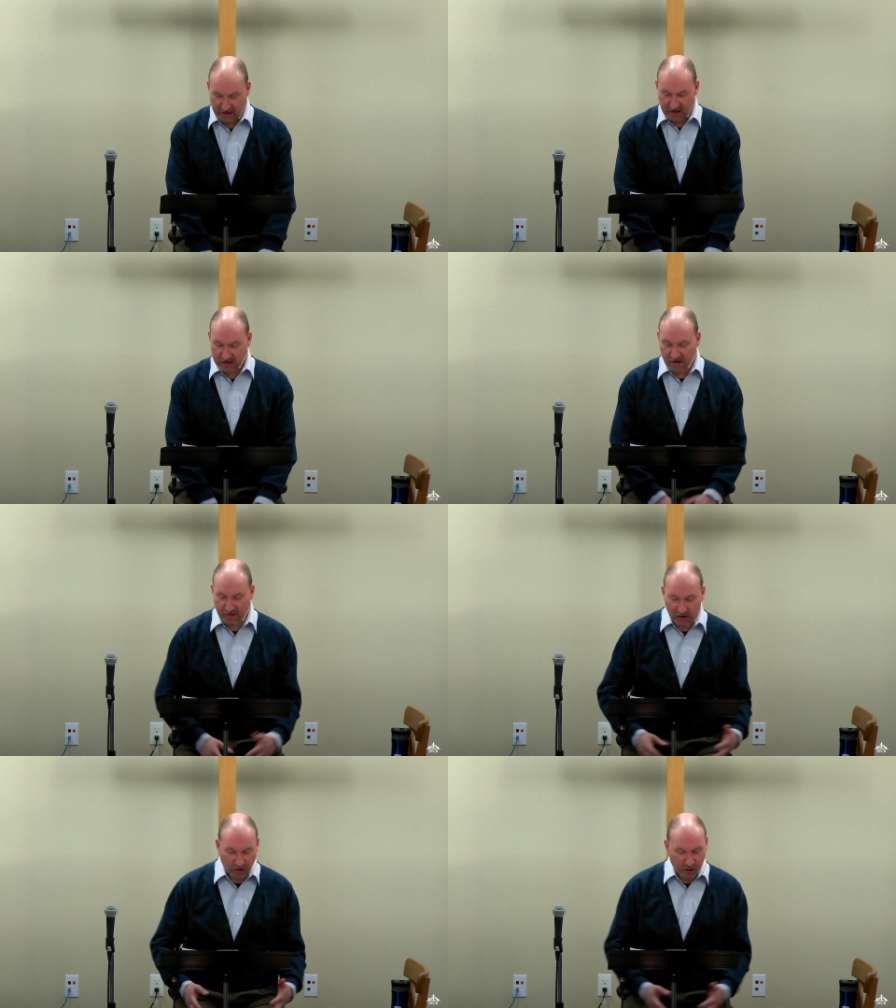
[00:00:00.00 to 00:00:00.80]

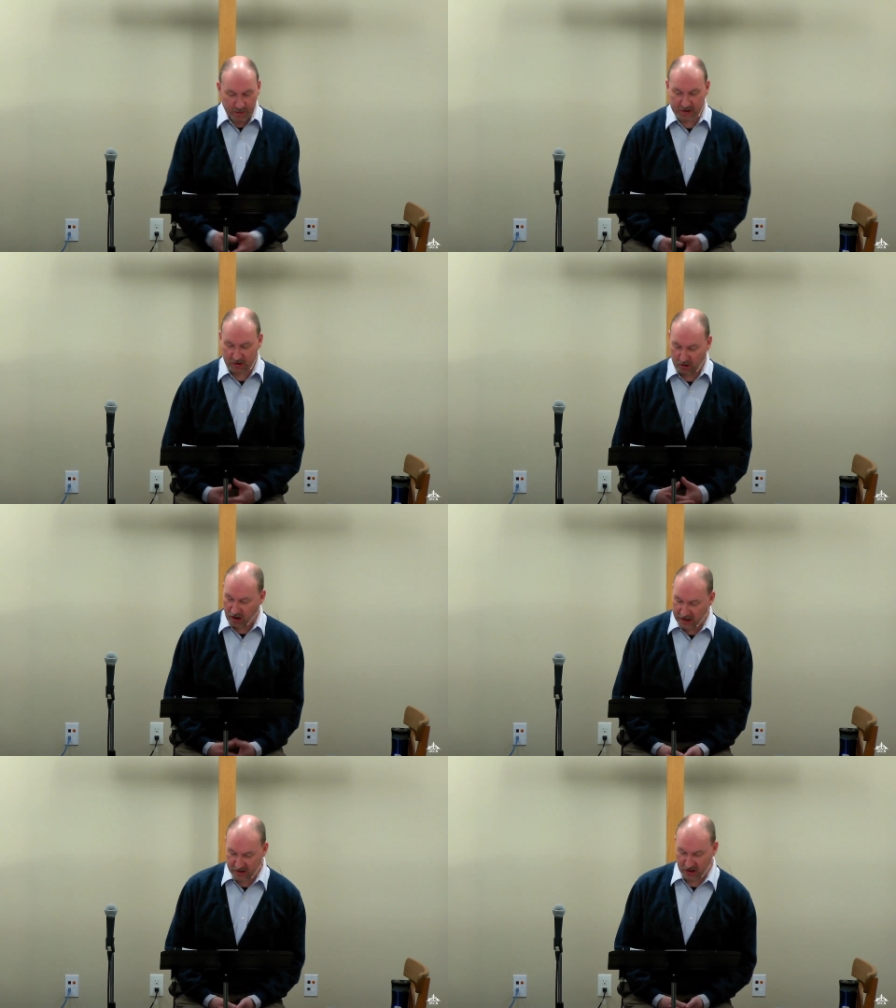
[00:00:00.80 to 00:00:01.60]
Different groups
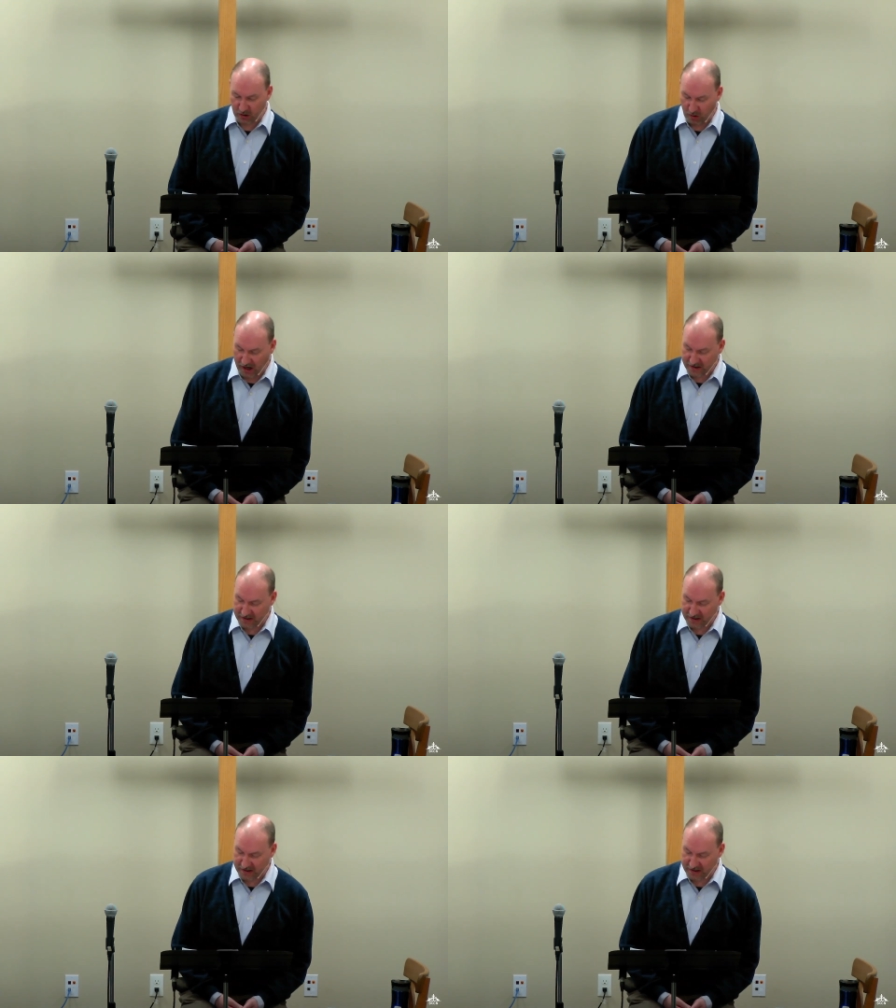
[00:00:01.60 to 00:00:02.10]
across the U.S.